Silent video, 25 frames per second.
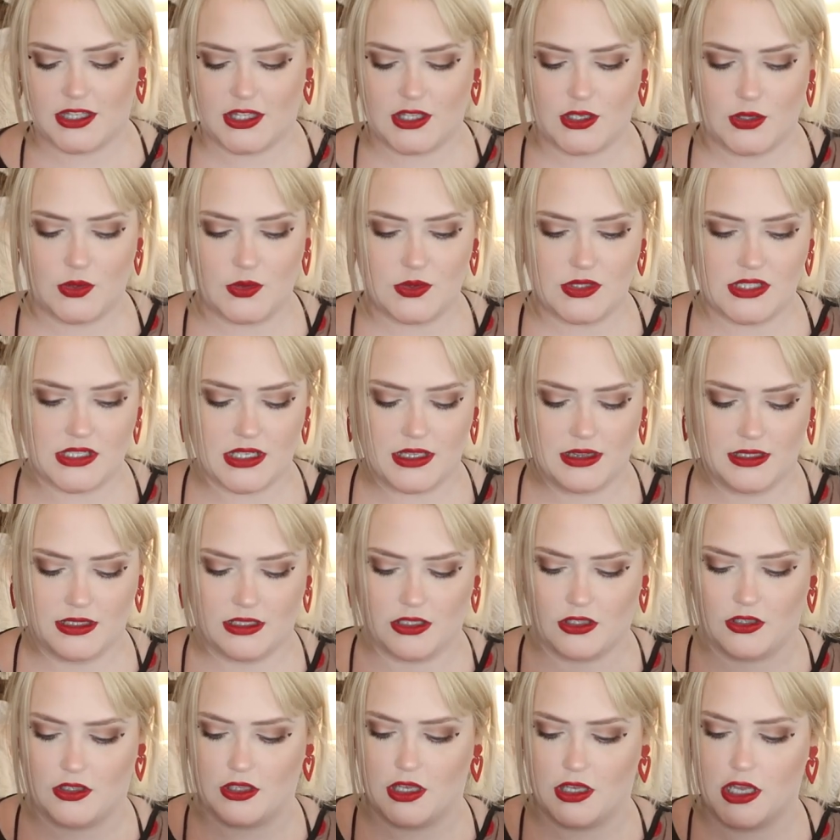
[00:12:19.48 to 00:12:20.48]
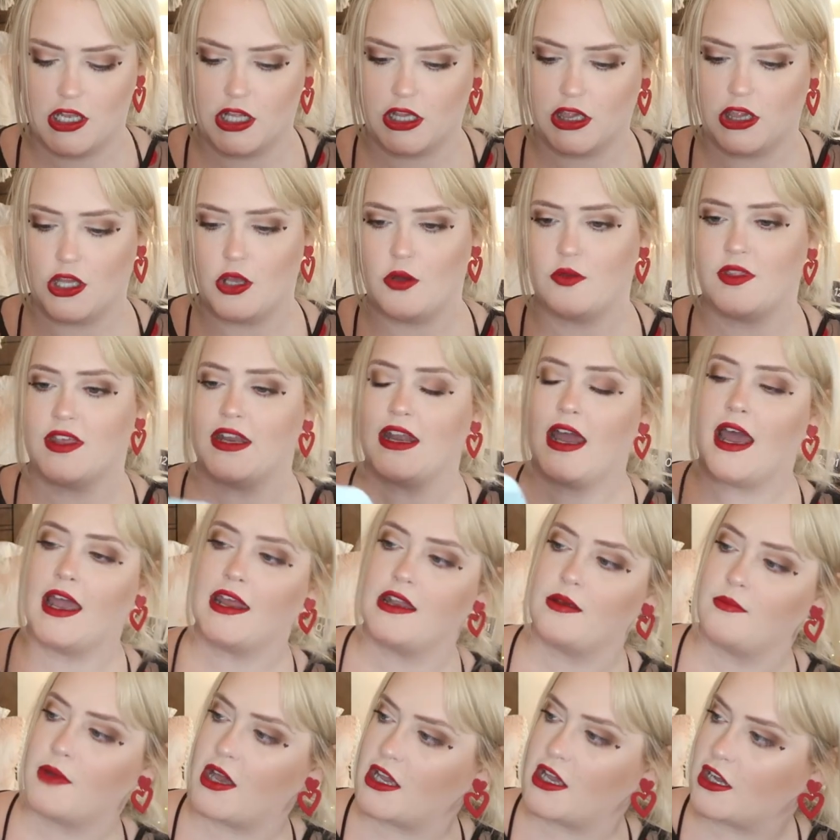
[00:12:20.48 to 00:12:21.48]
cute little clothing
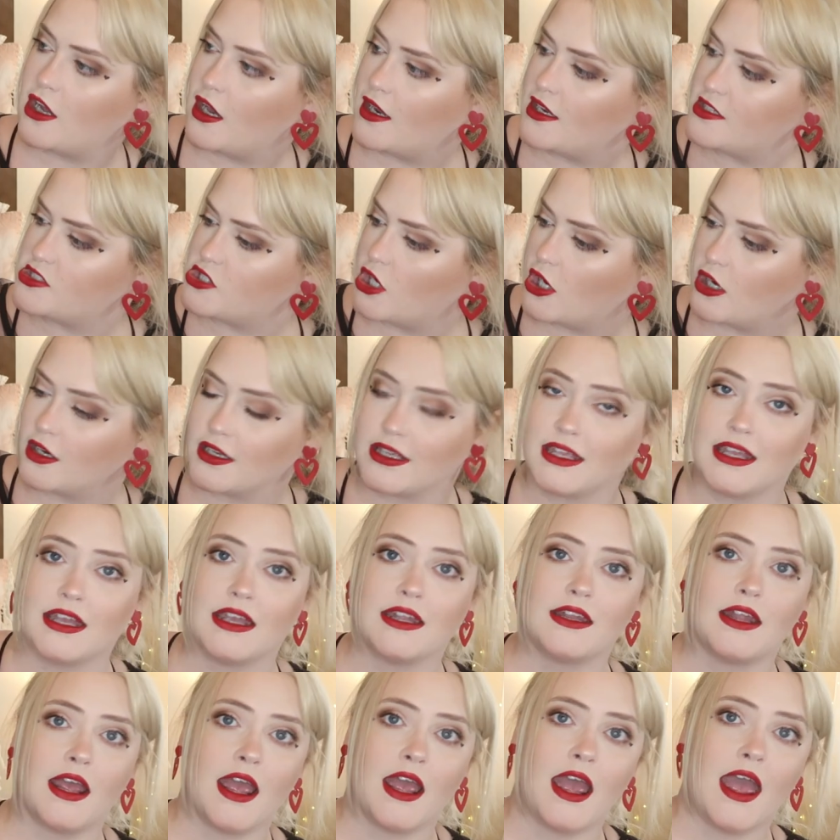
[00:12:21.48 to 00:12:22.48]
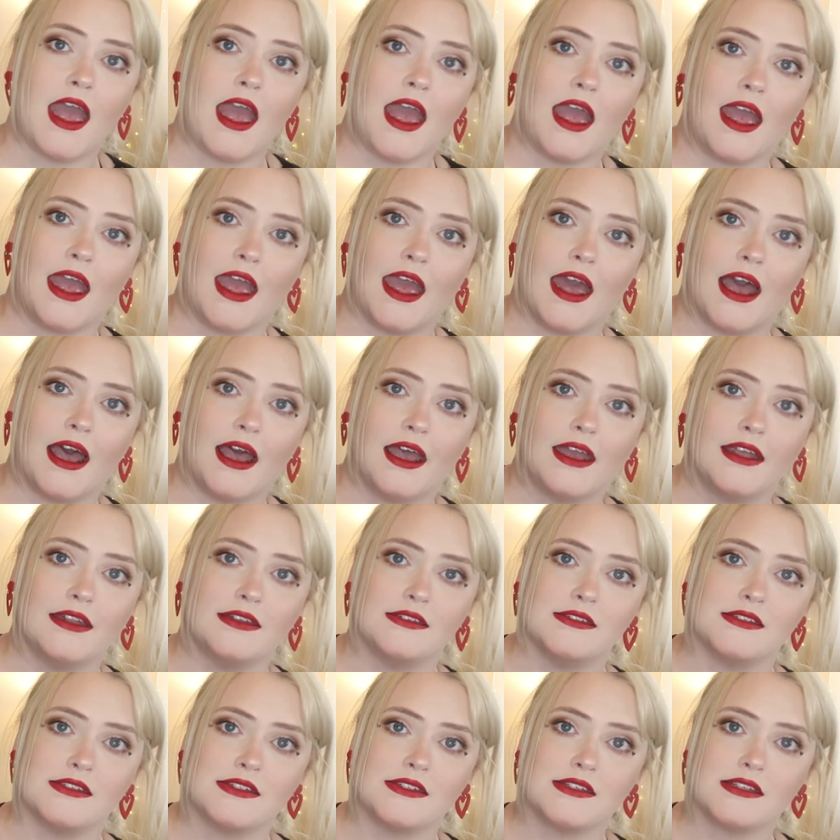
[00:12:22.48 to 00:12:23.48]
item I got at Target,
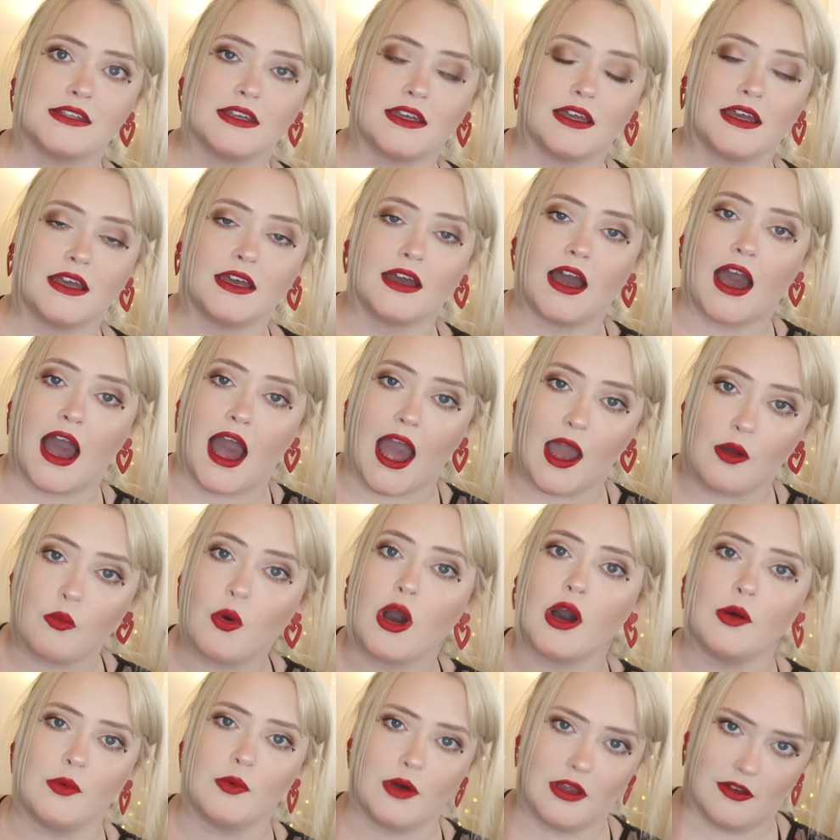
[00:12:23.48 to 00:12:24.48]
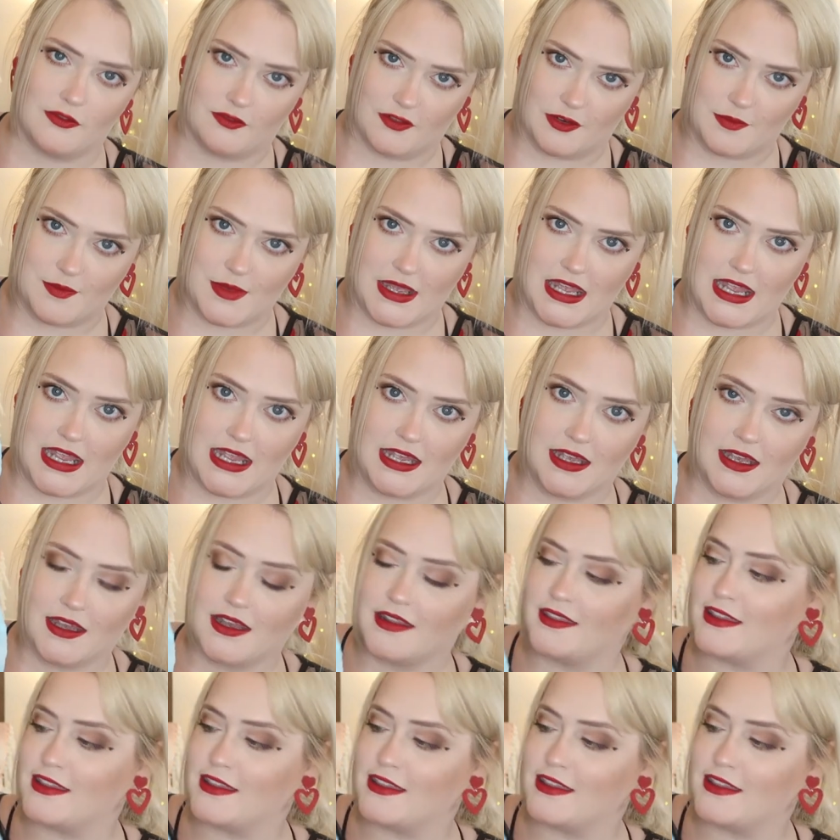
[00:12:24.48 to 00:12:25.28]
and I want one for me.